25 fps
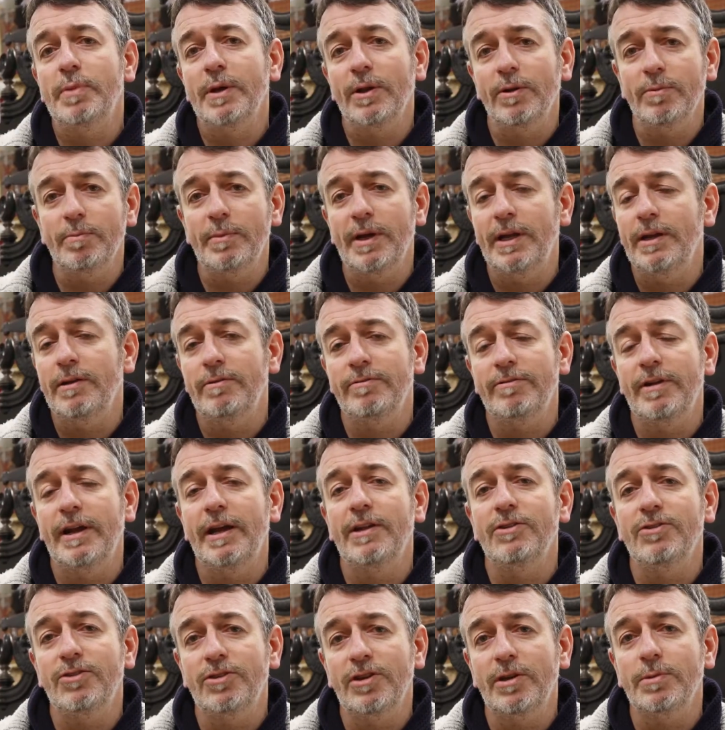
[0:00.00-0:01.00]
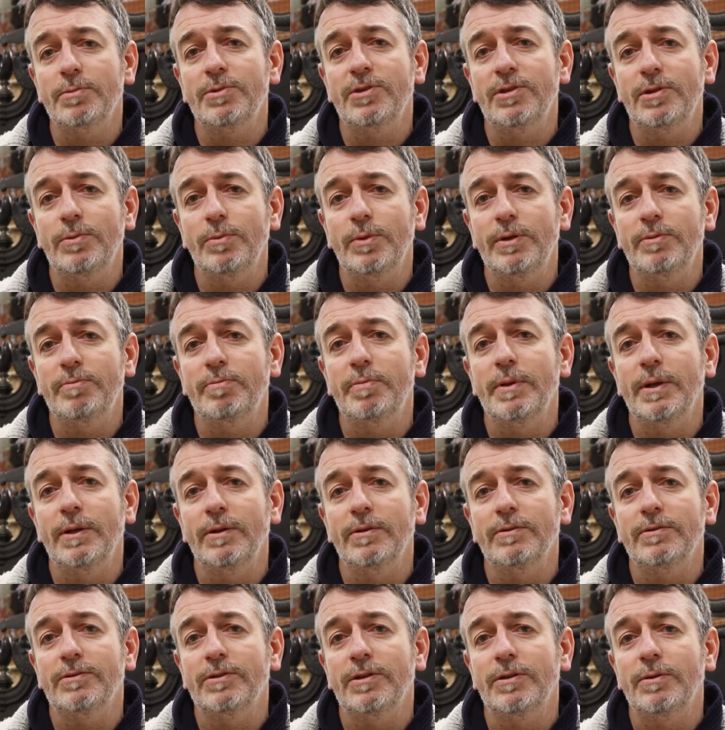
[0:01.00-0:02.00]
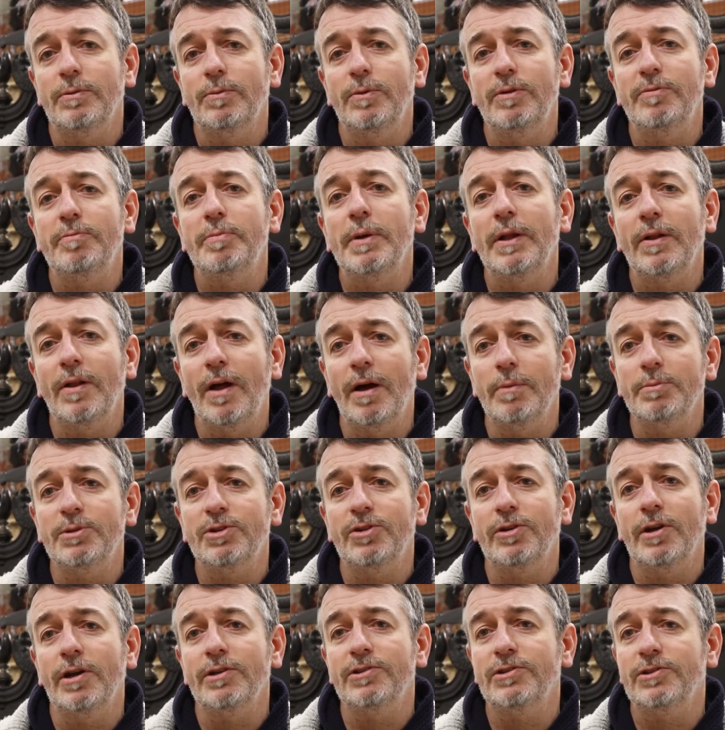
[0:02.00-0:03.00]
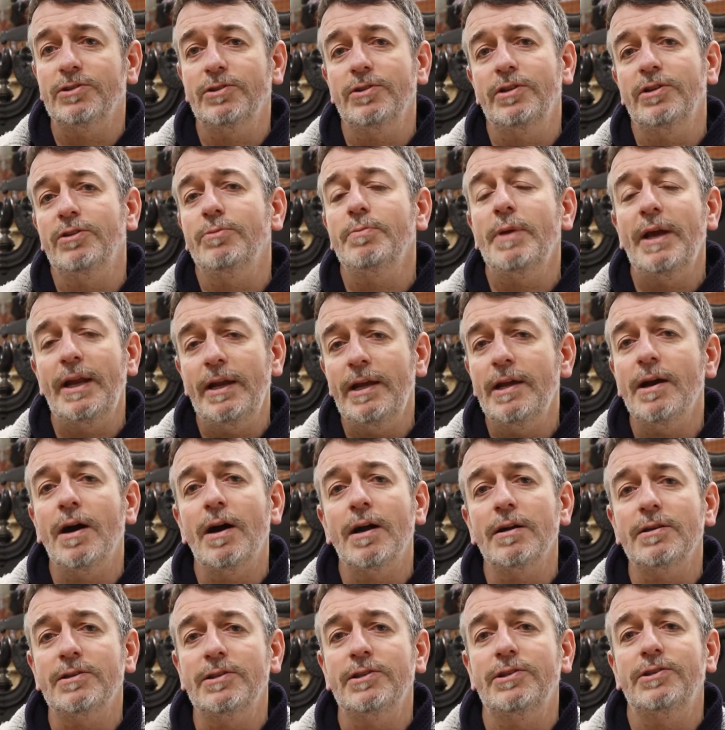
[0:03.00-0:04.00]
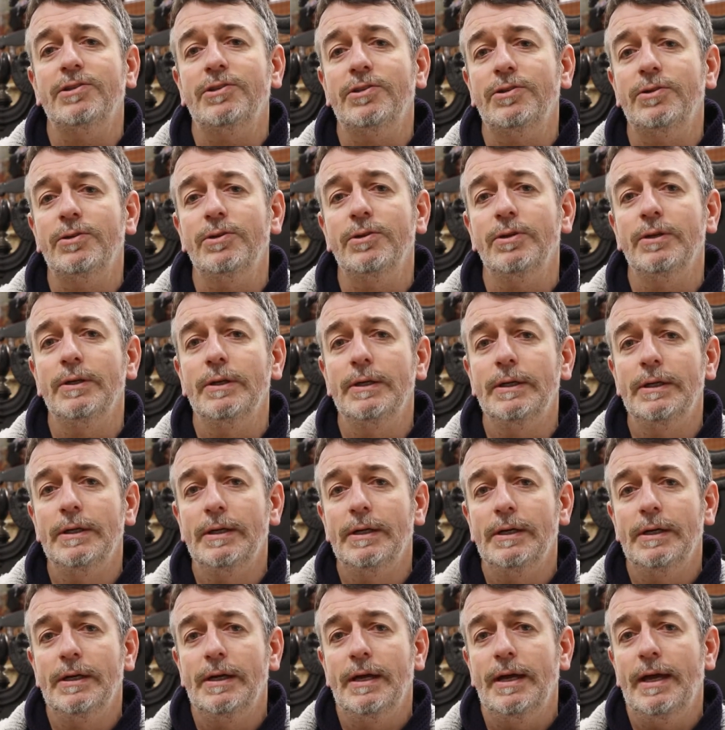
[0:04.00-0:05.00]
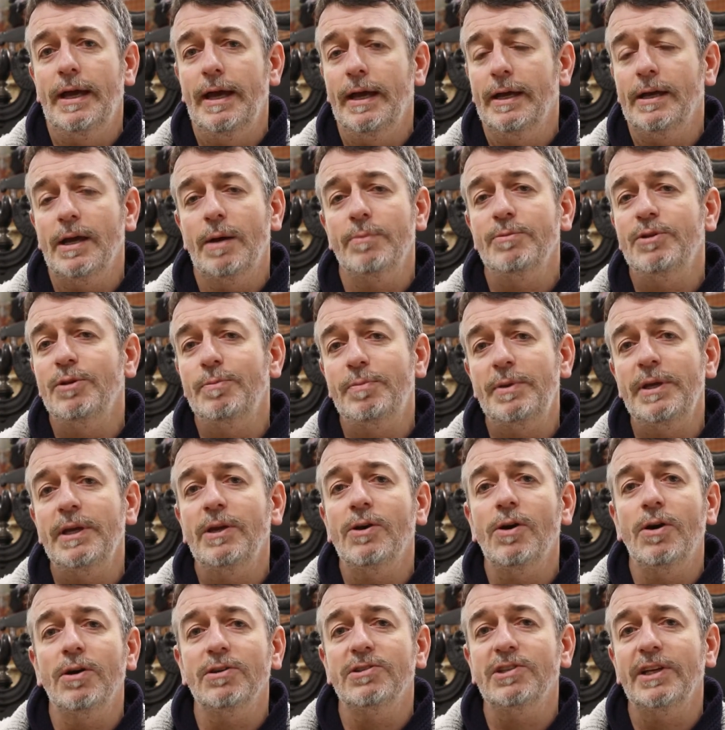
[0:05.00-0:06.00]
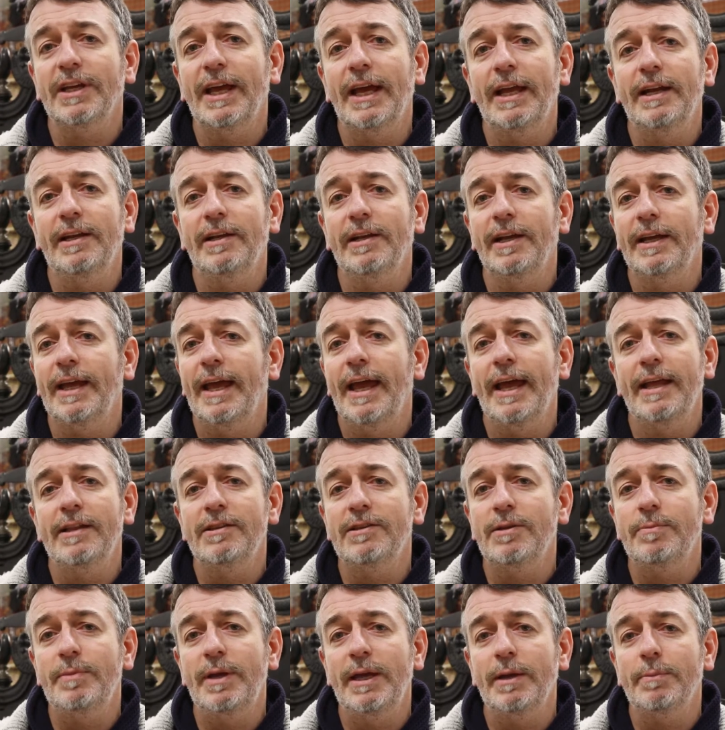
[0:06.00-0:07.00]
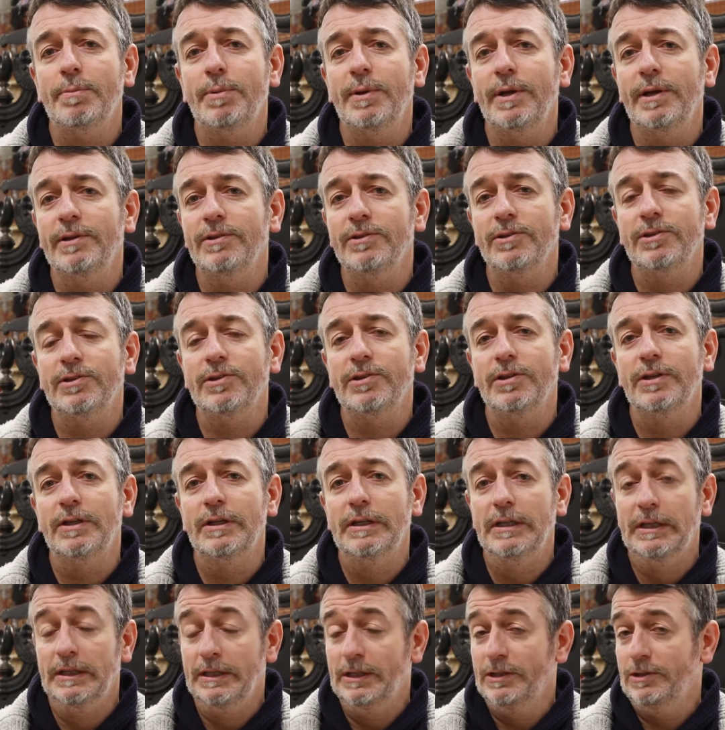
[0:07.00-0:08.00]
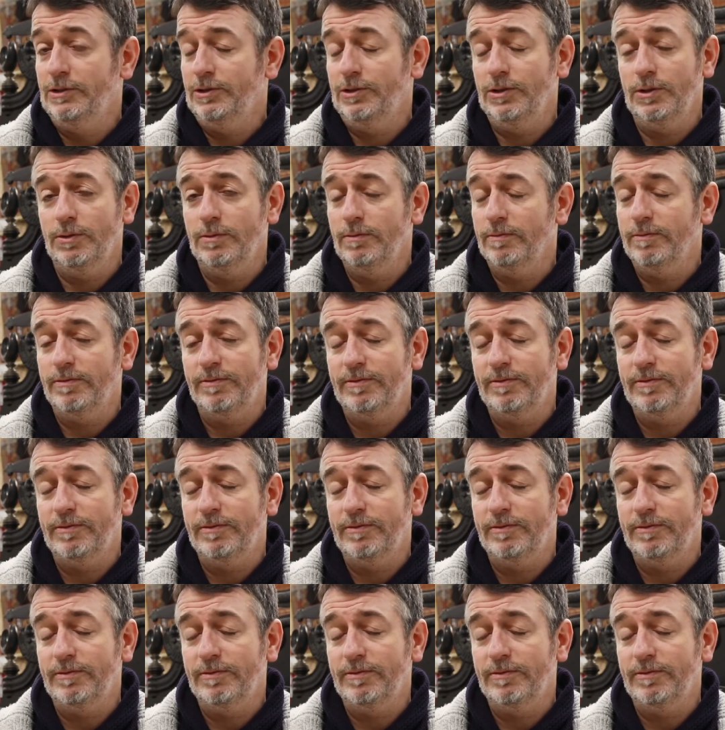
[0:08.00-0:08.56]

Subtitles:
built many friendships, and we've built up trust. So there's many artists who come to Peacocks again and again to make prints. So,